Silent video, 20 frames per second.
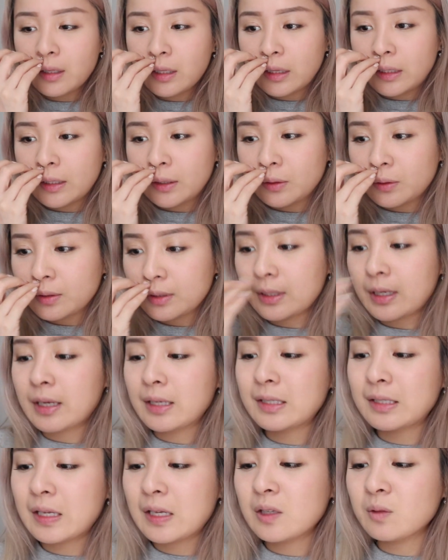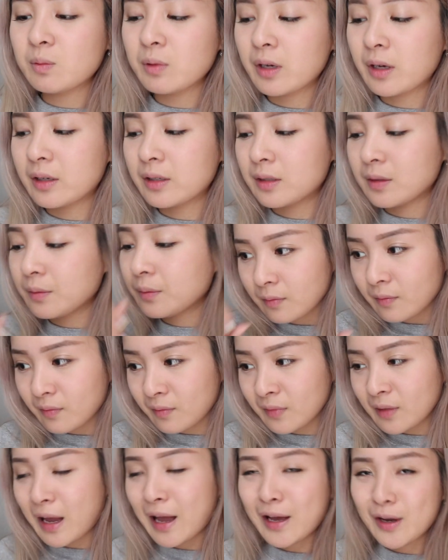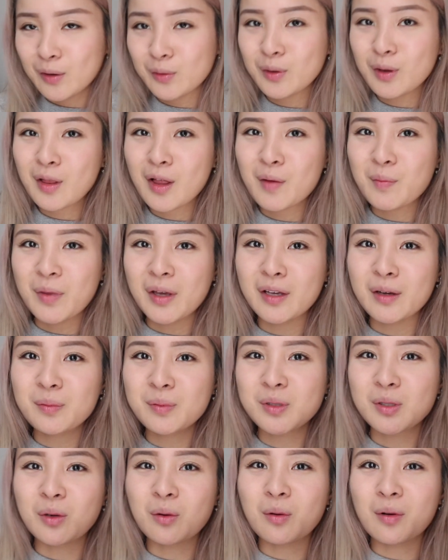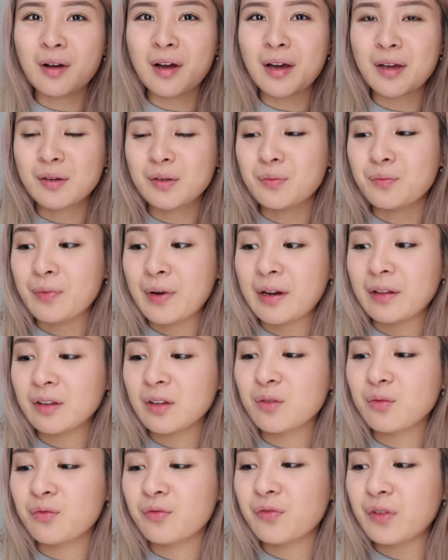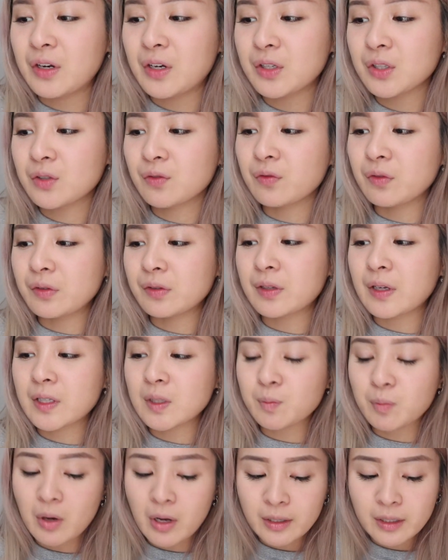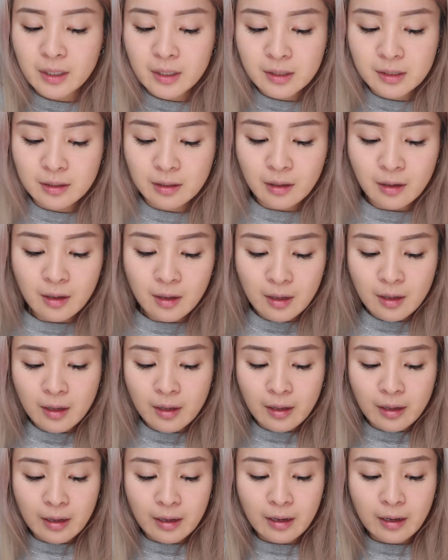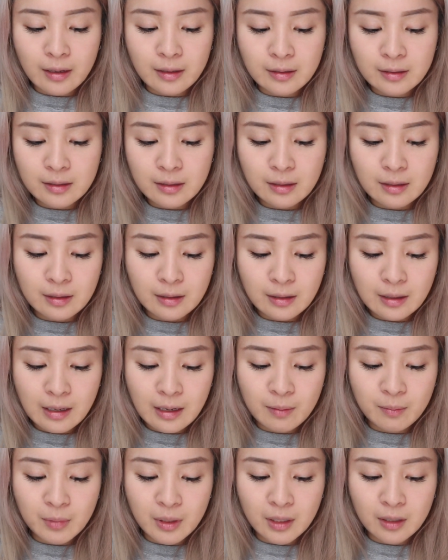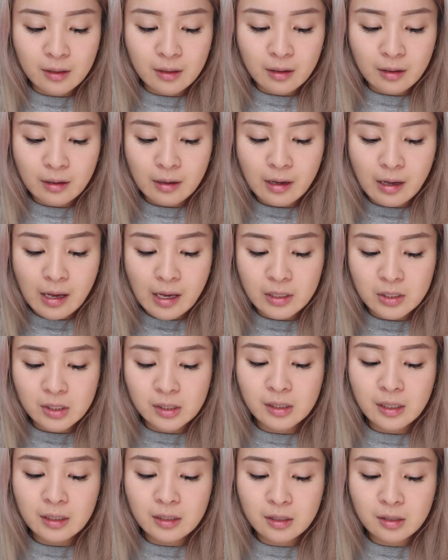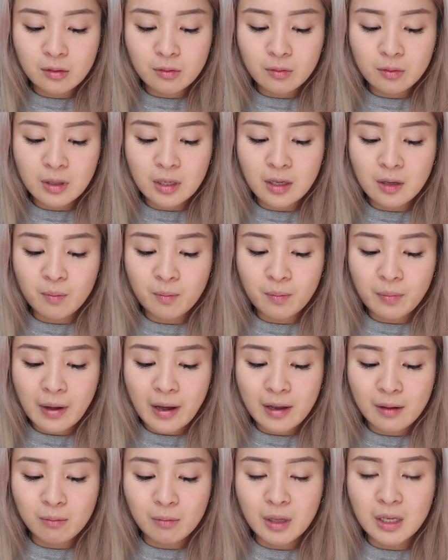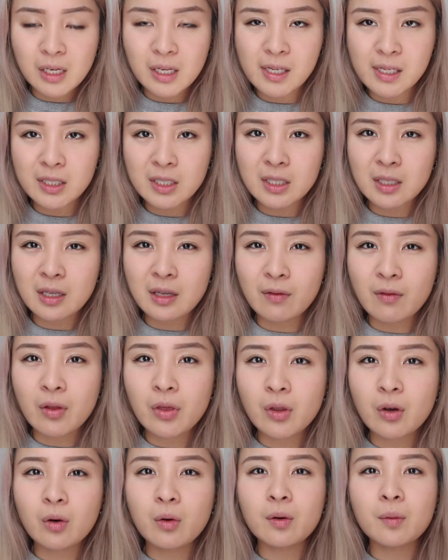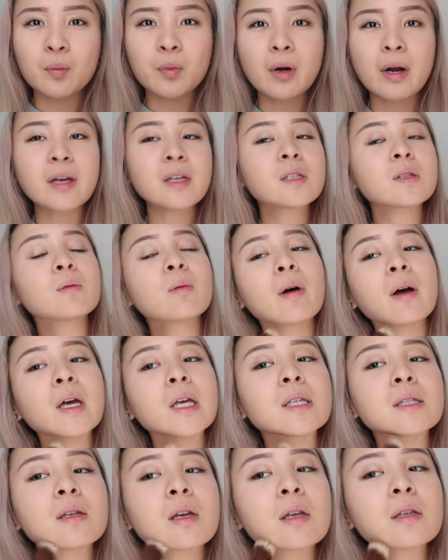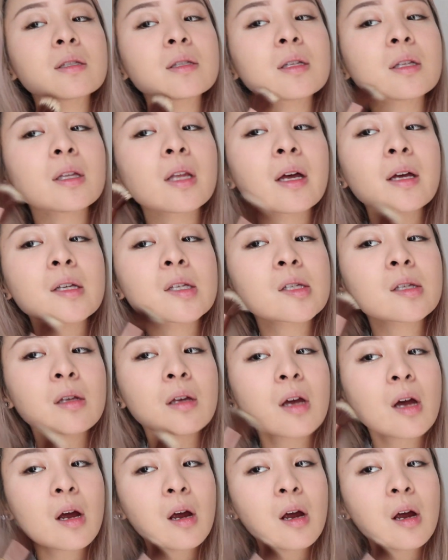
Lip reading: little size things because I own a lot of makeup, so I rarely finish full-size products. And I mean, I just like to keep buying minis, even though price-wise it's less